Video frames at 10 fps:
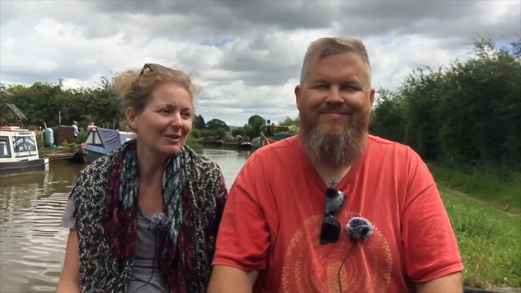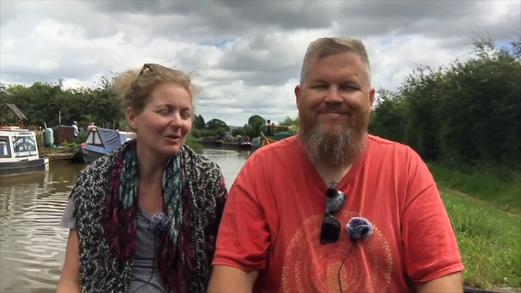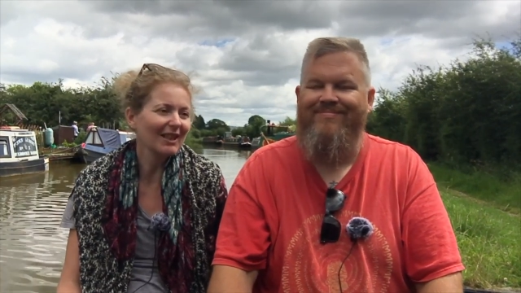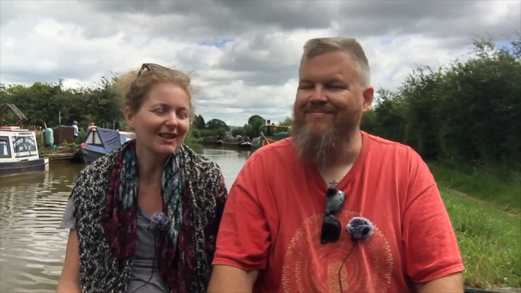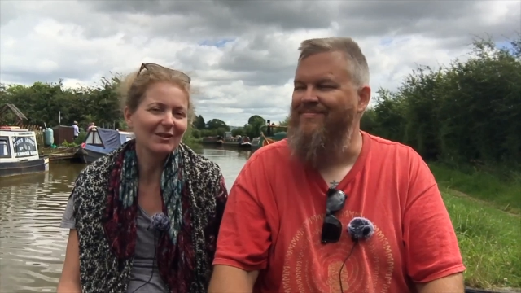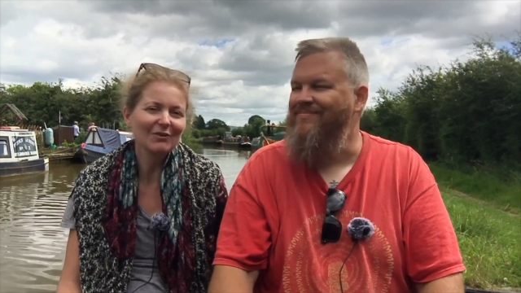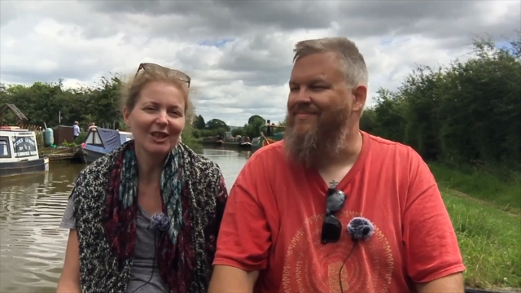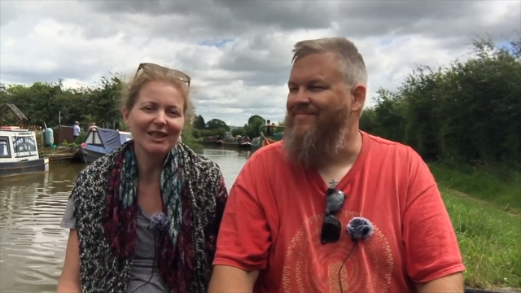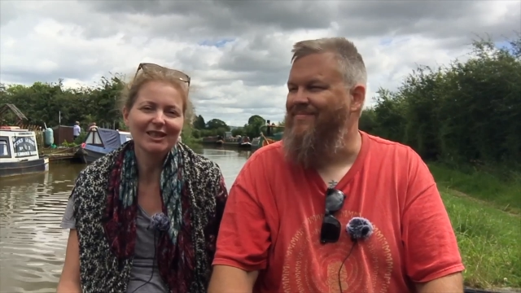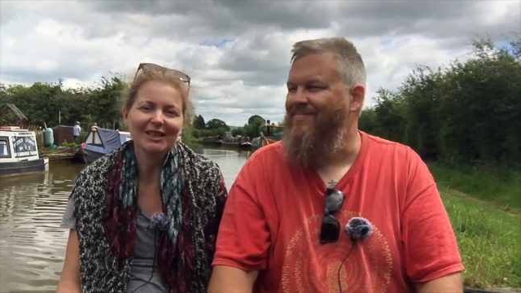Speaker 1: quite this
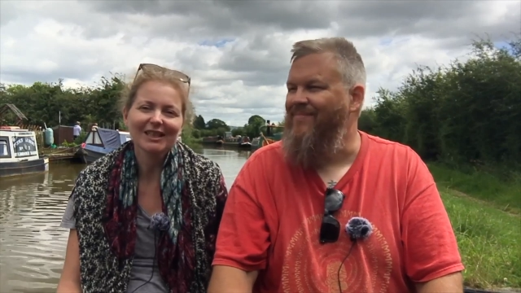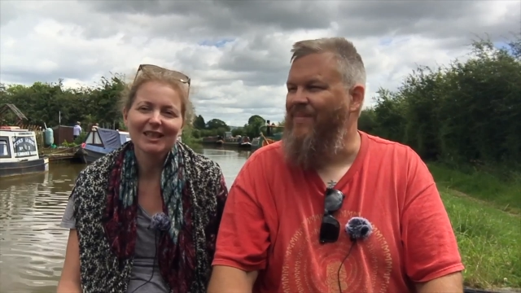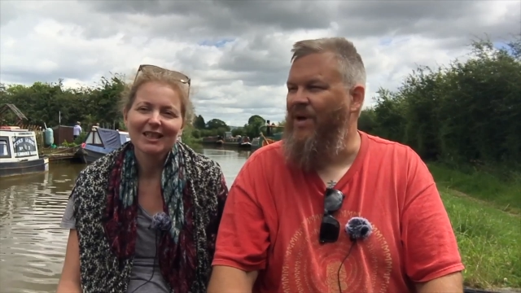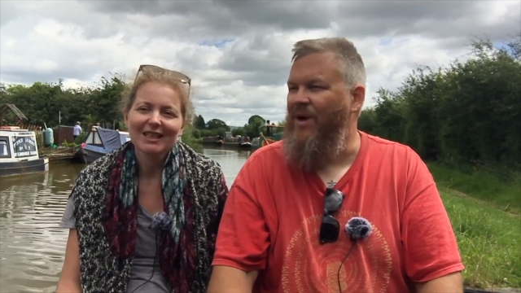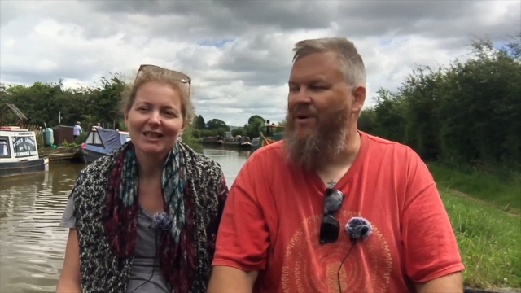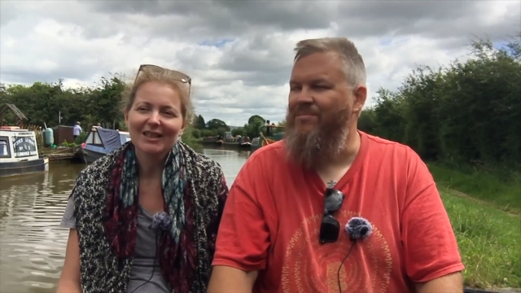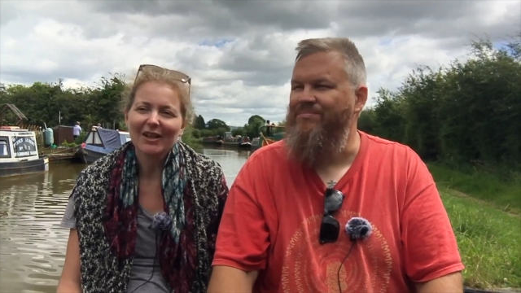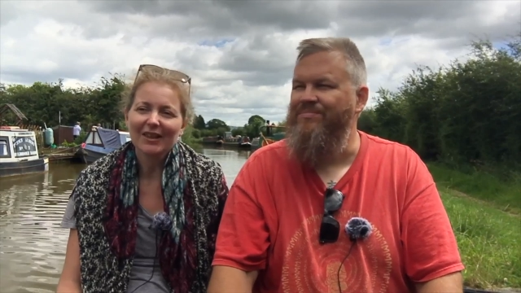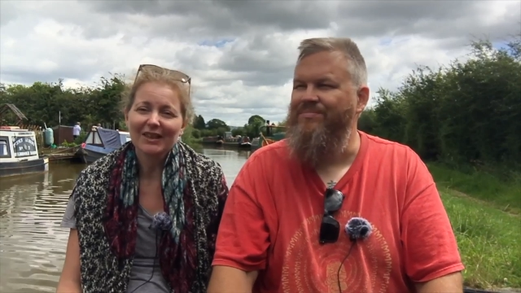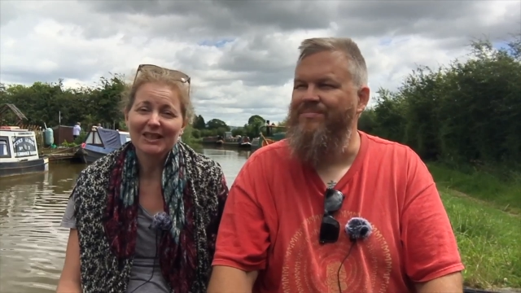violent. No. So I
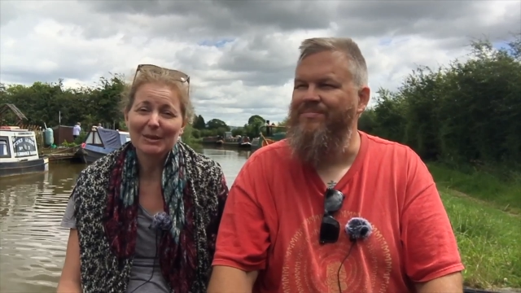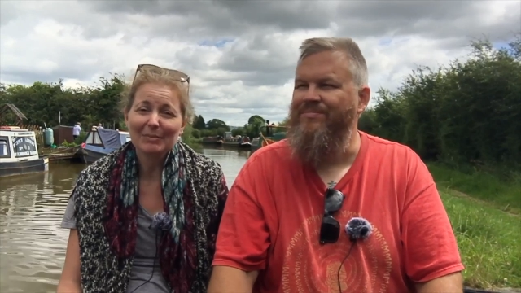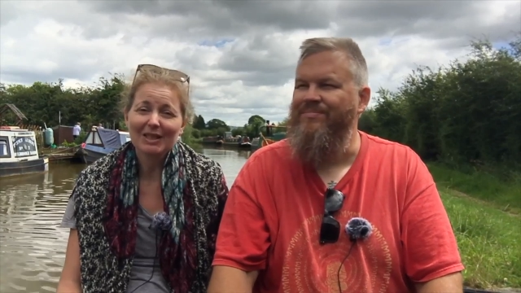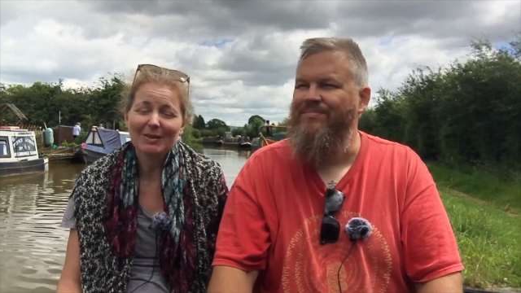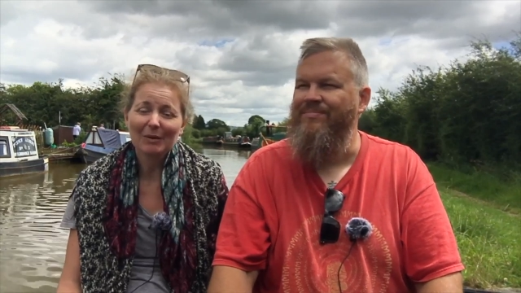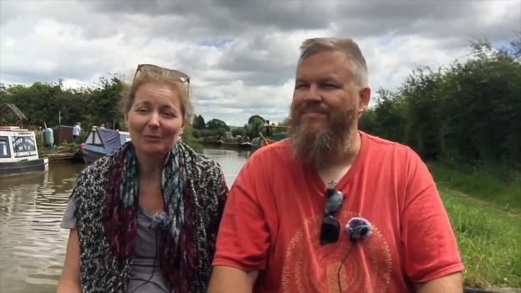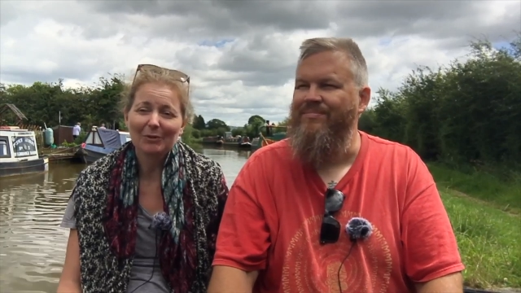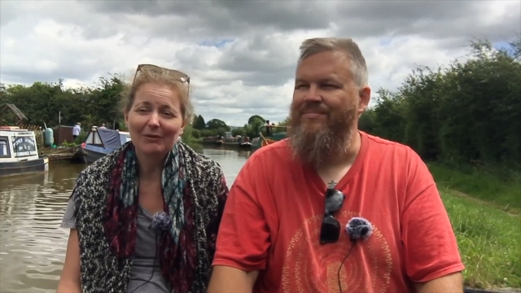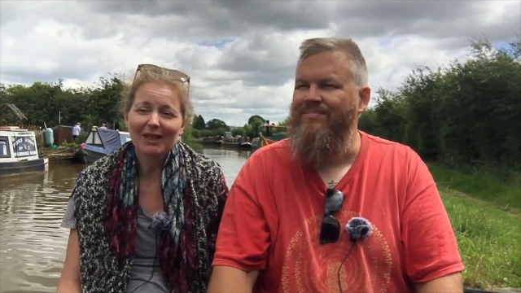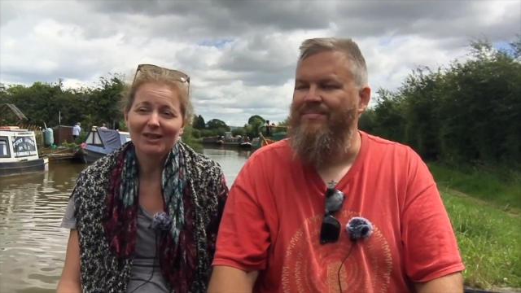think that's the biggest bump we've
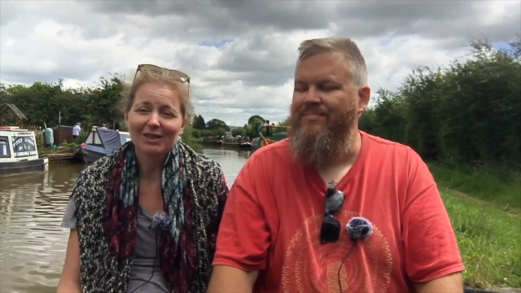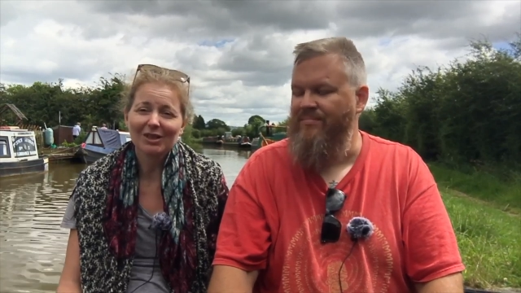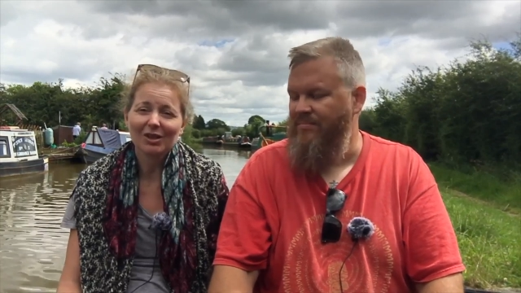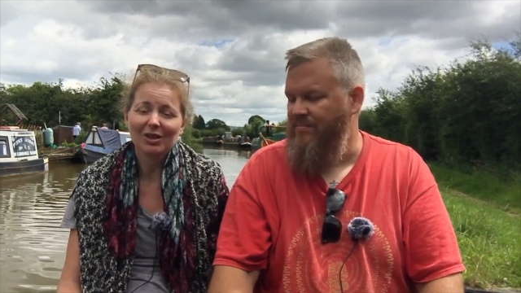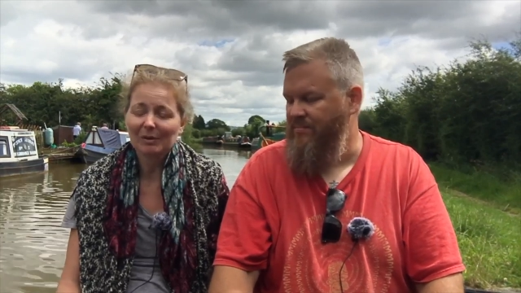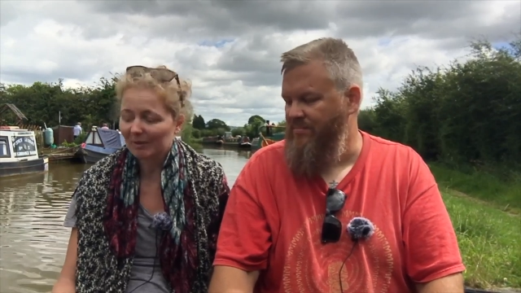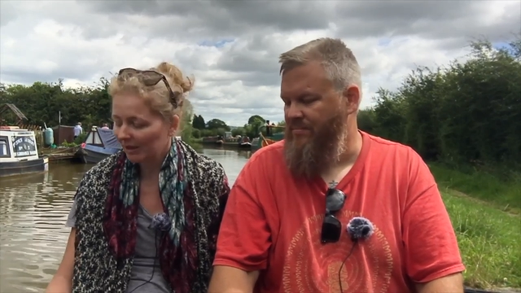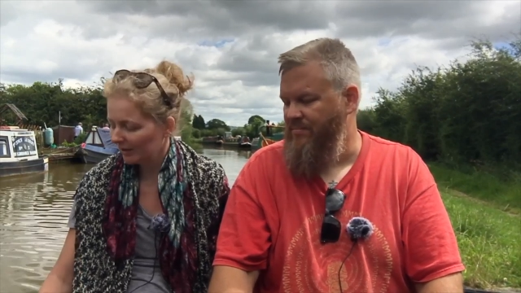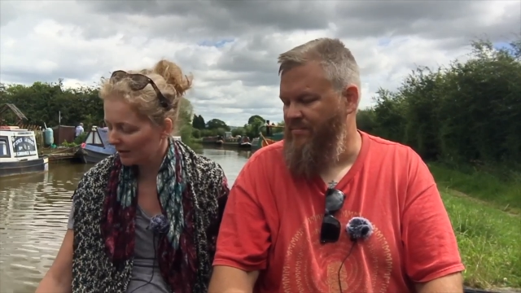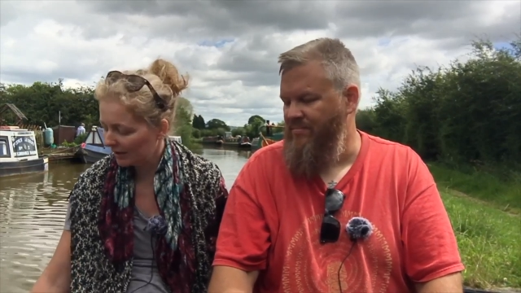had in the lock
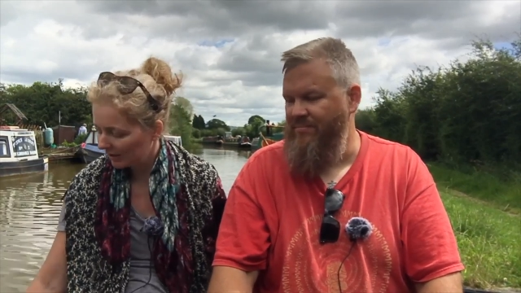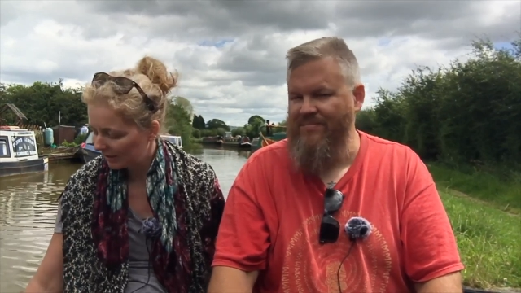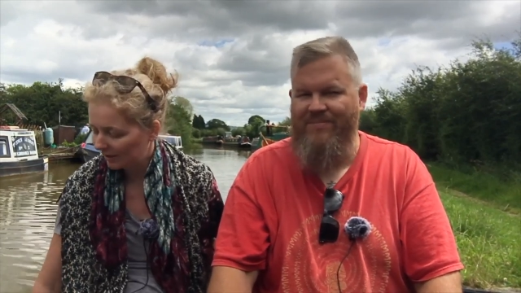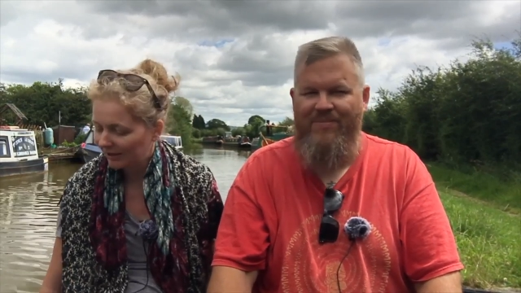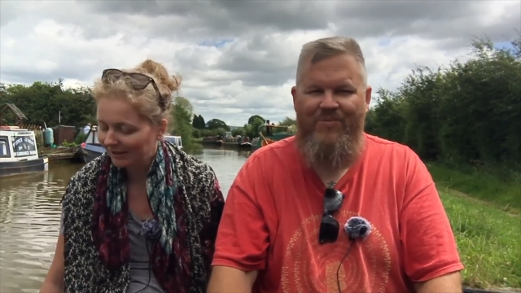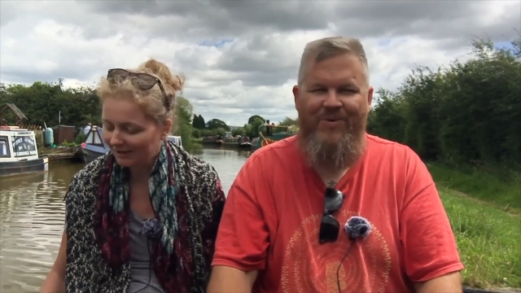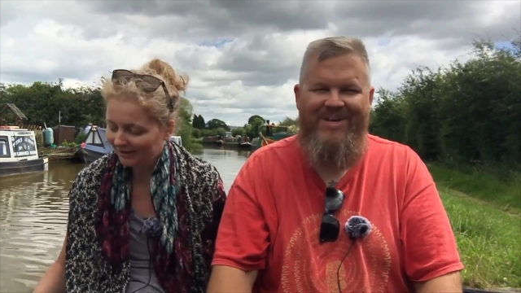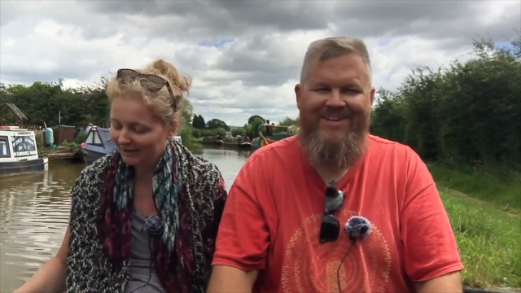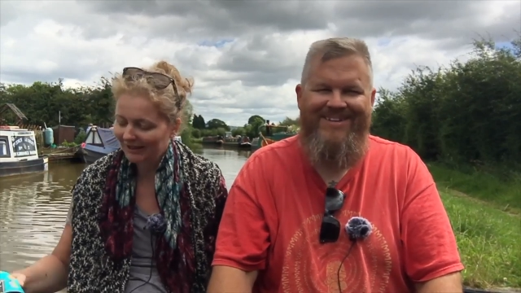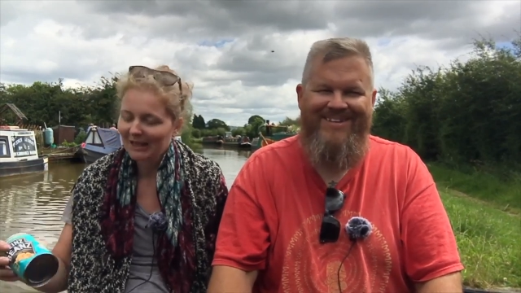because
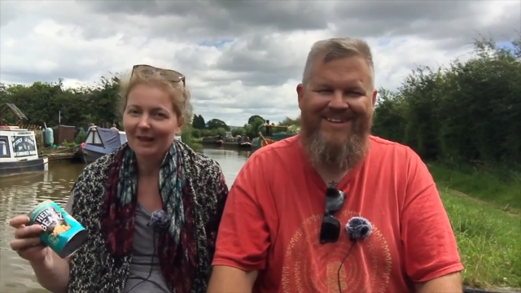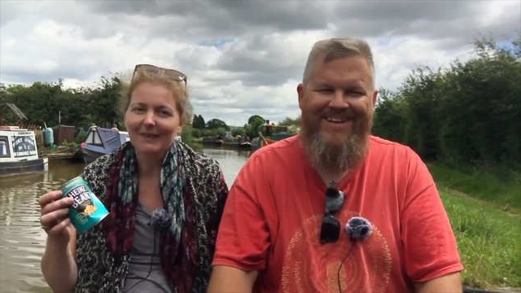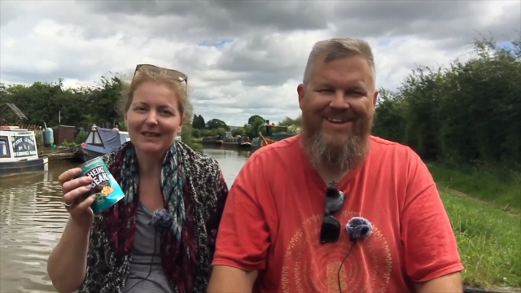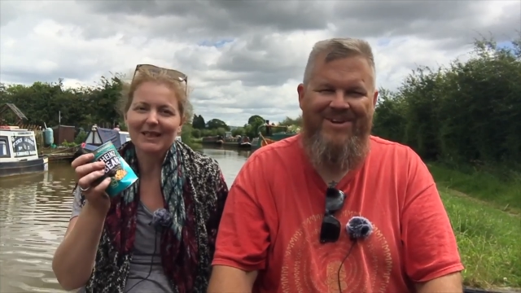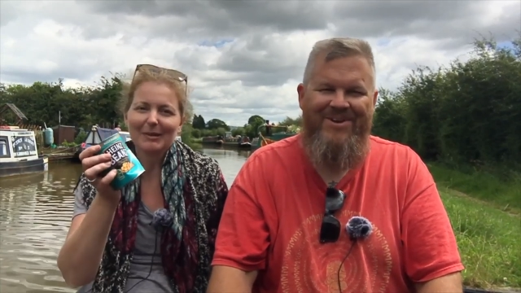this